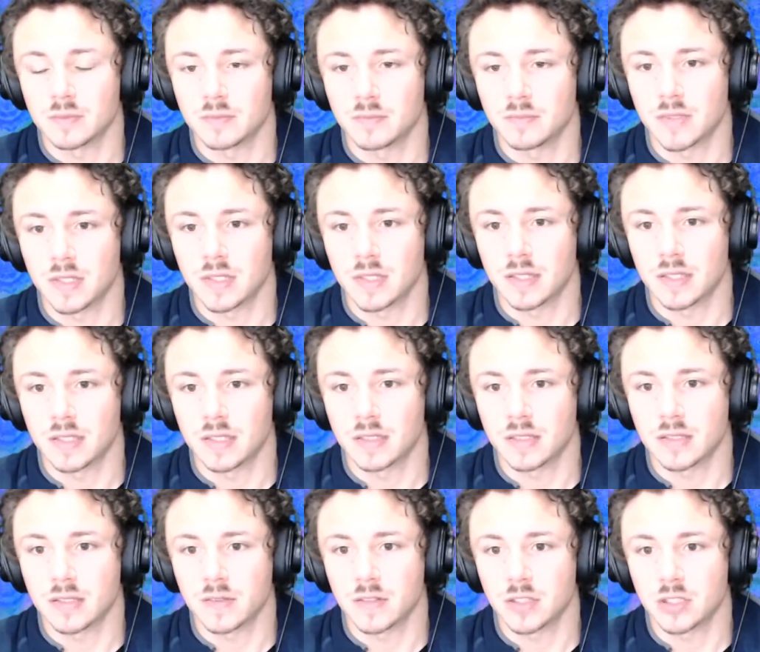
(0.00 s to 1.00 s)
I don't know
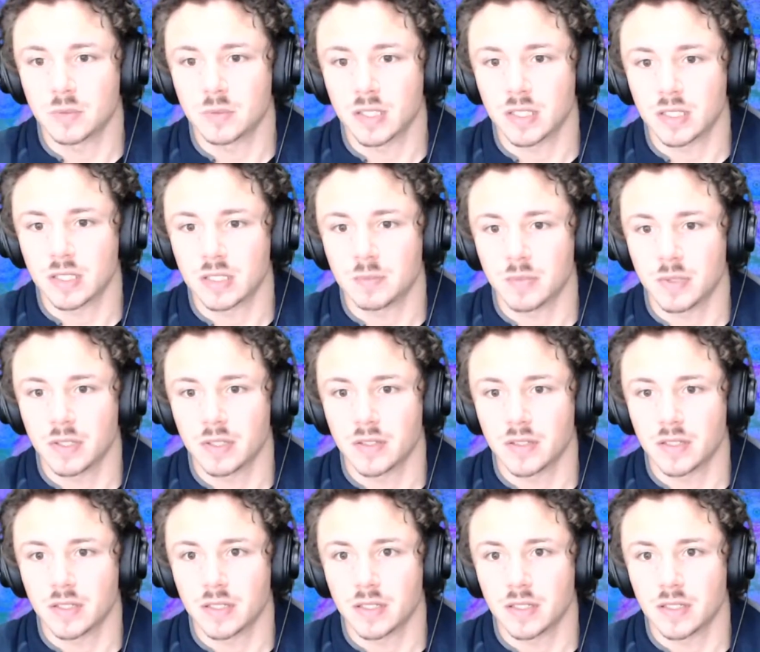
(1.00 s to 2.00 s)
if I should make this big
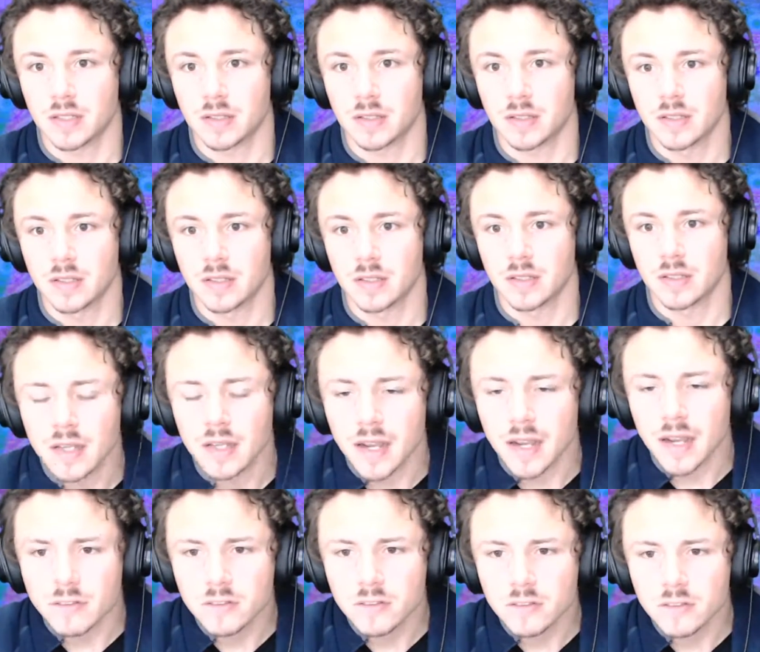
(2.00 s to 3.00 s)
right now.
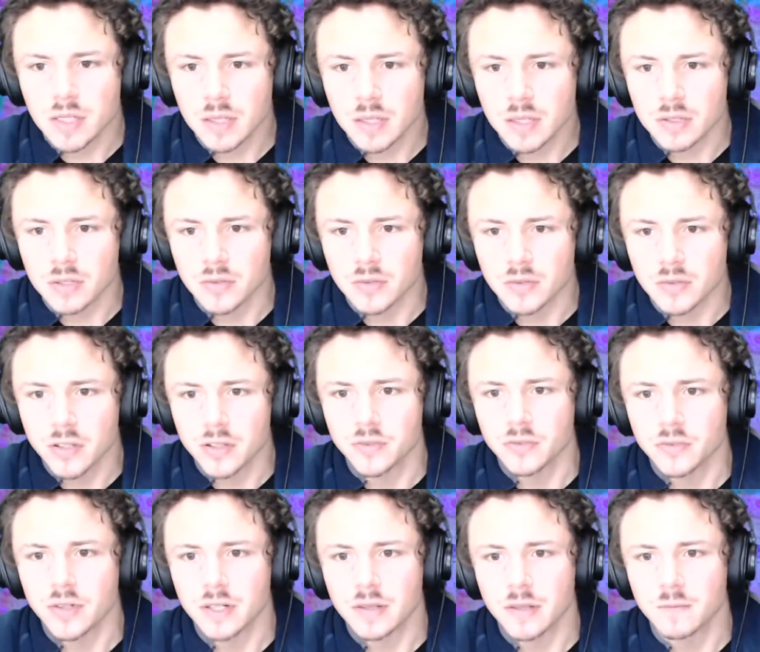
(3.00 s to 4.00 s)
Average time to render
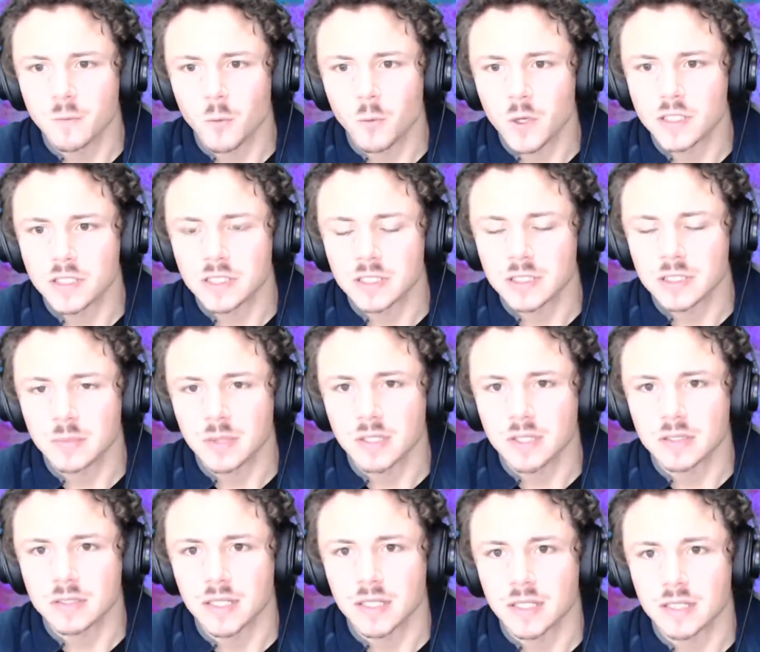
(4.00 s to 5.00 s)
frame, 46
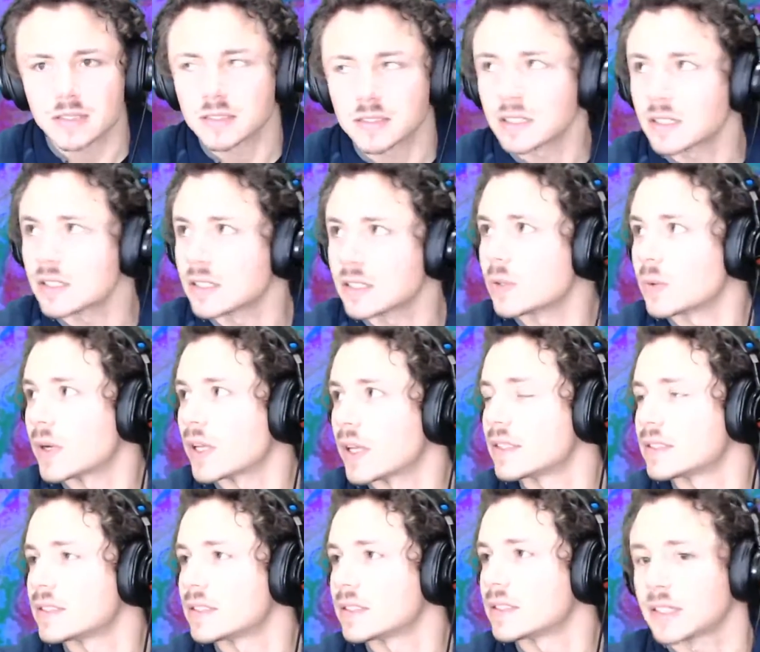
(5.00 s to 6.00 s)
milliseconds. I don't know why that
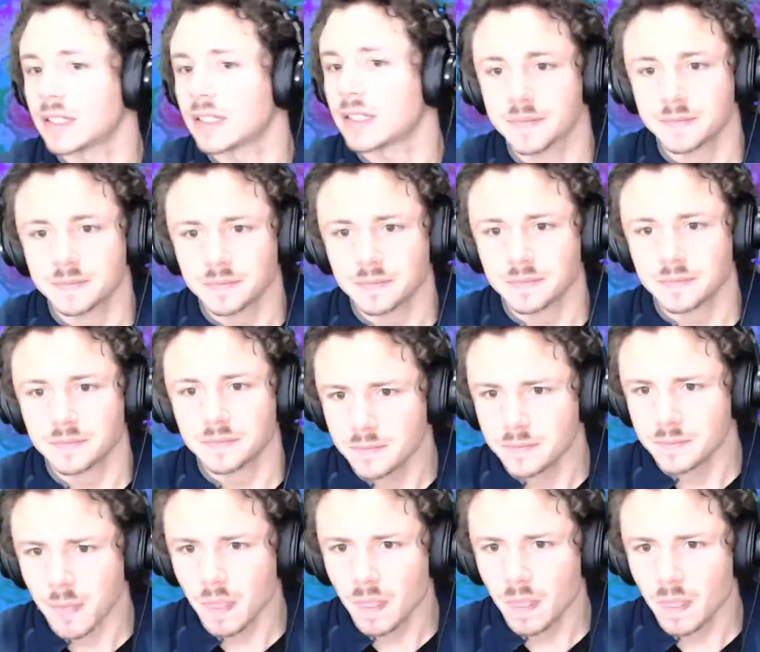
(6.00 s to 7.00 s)
says that.
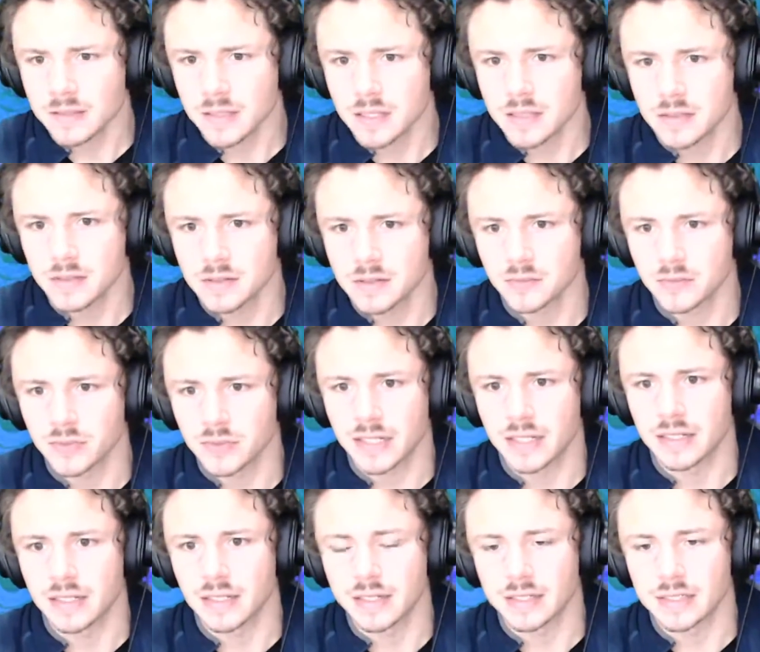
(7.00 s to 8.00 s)
It says in red,
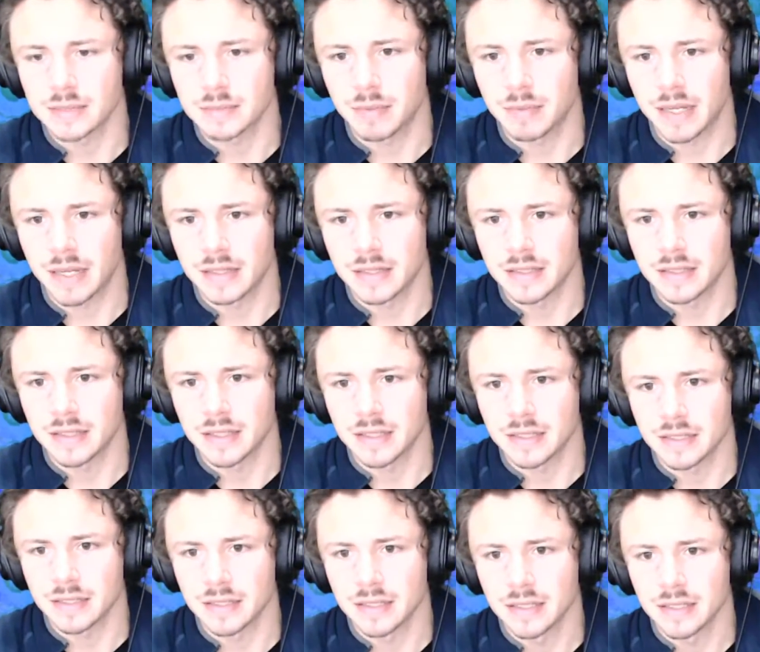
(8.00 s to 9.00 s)
like it's a bad thing.
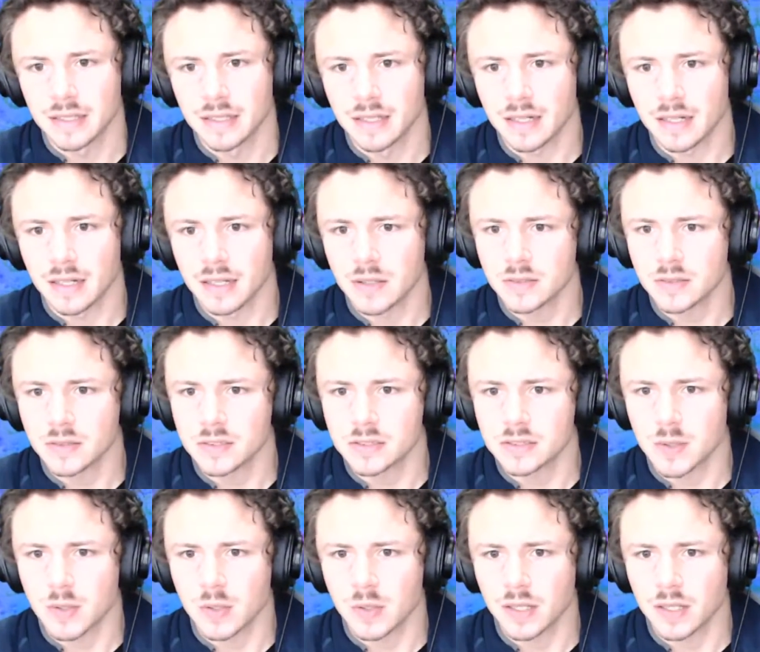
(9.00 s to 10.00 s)
And also says we
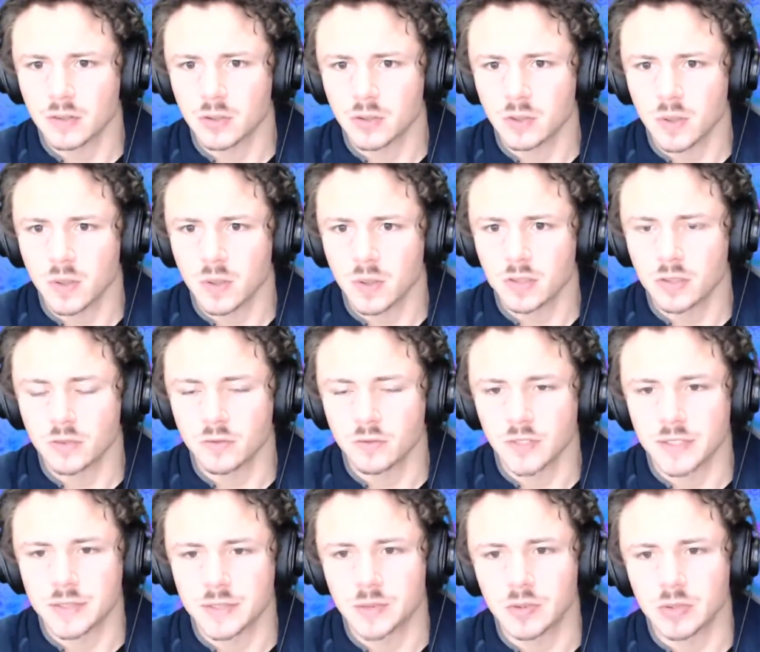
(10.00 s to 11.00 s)
only have 22 frames
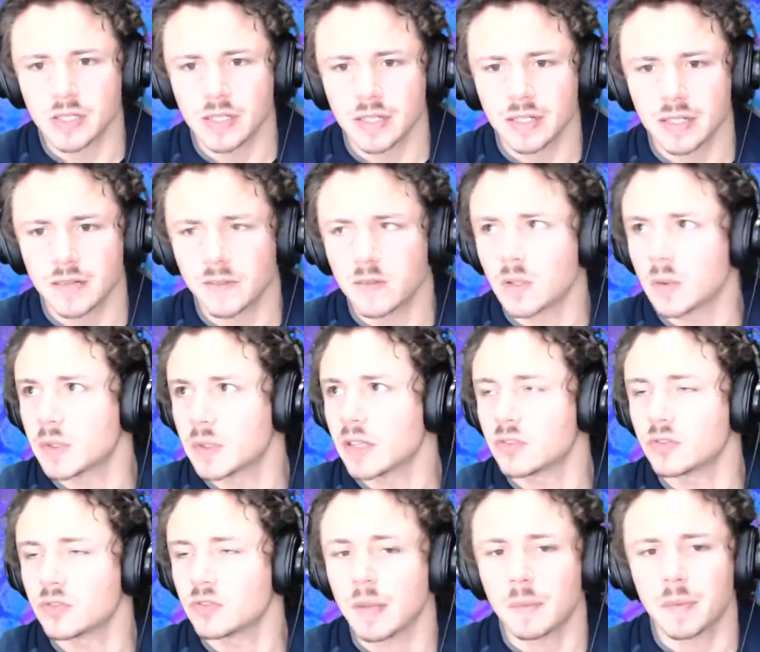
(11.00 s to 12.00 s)
per second, even though we're not
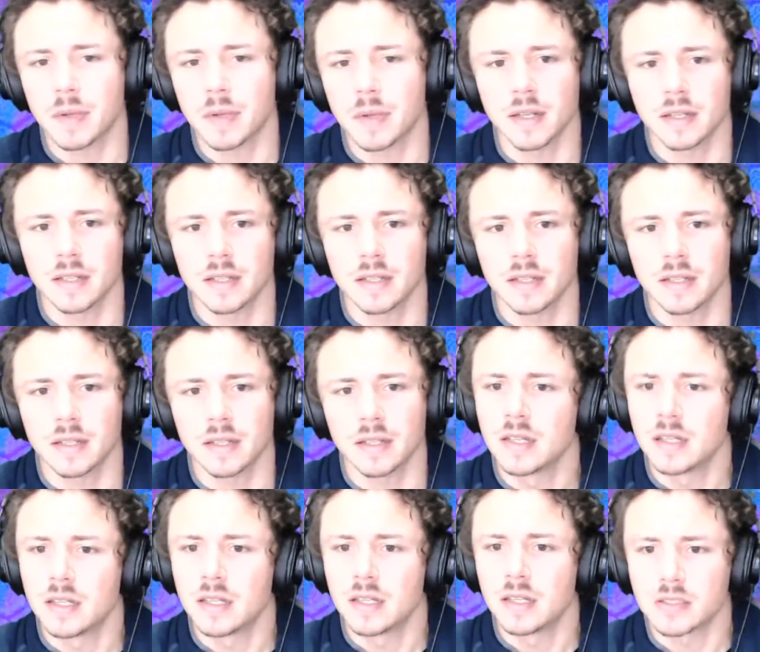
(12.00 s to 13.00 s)
dropping any.
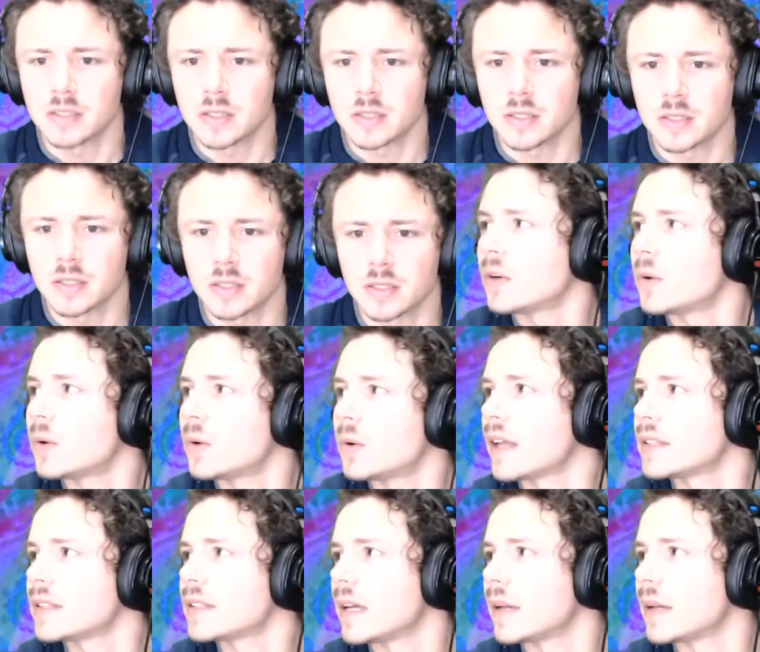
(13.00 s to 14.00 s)
So I don't know why that's
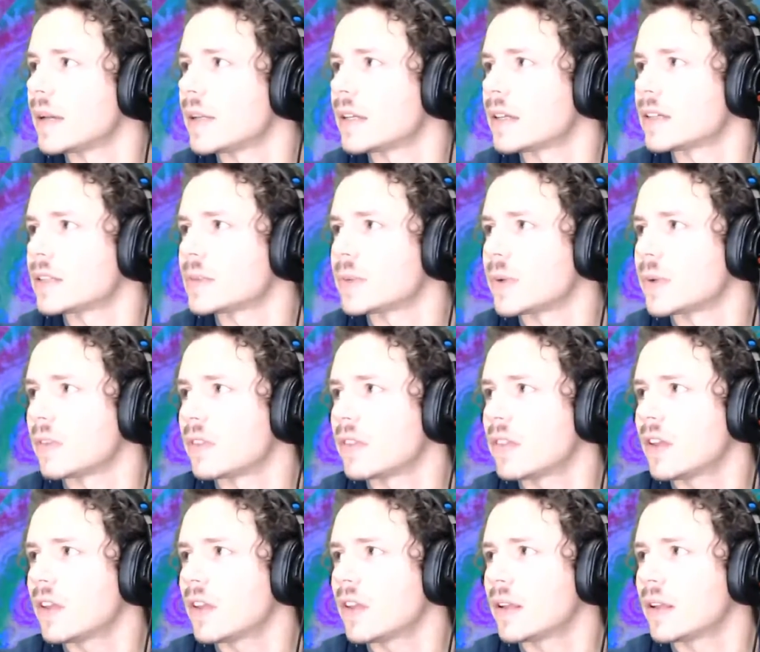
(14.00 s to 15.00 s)
happening, because we have
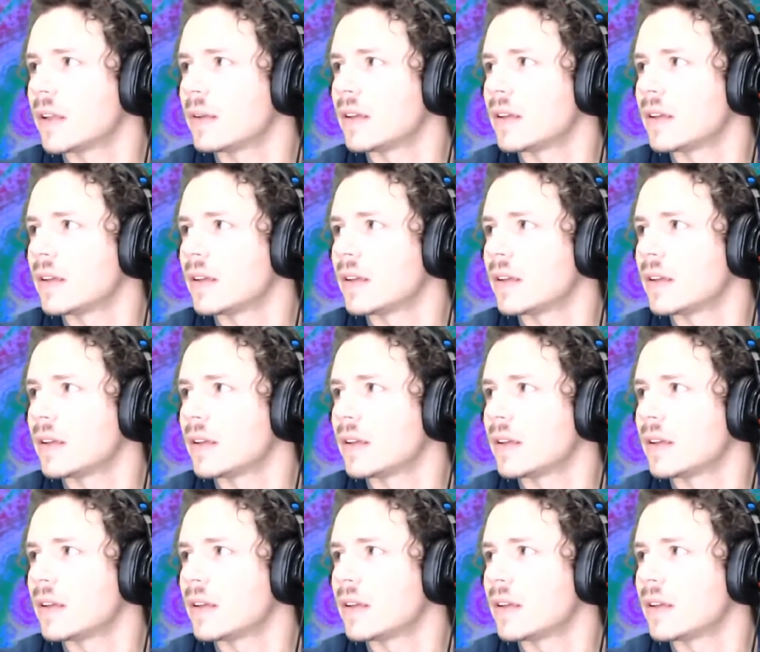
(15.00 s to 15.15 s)
30